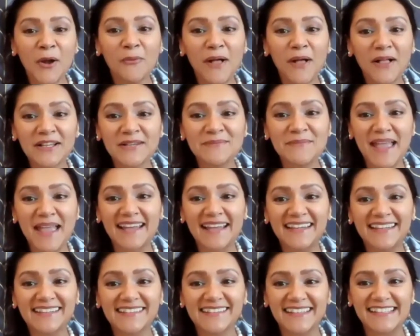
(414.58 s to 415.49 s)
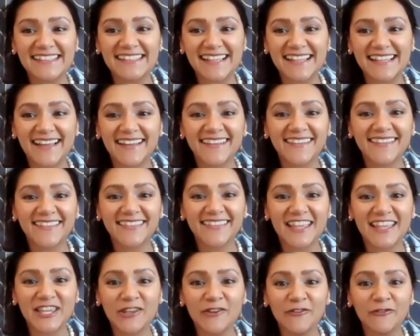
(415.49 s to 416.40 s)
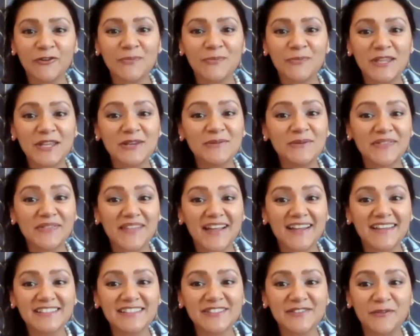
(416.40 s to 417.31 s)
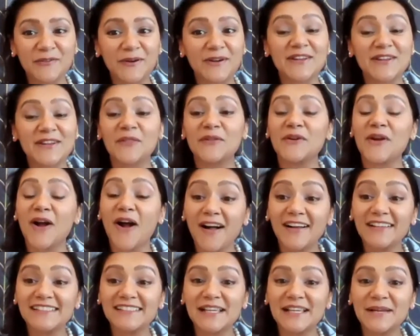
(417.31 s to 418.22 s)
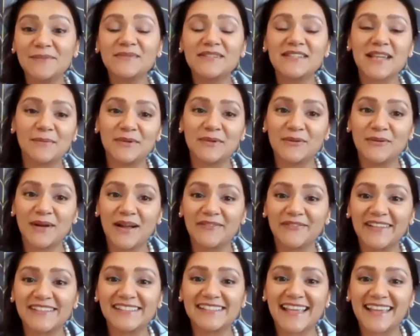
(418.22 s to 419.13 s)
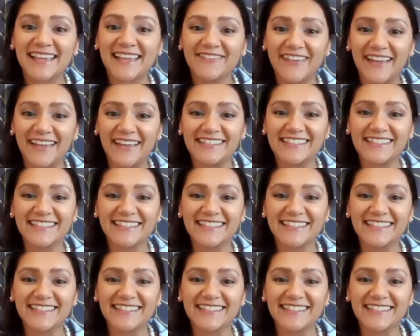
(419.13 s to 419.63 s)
Welcome, Annie and Lisa. Thank you for being with us for another awesome WFSA event.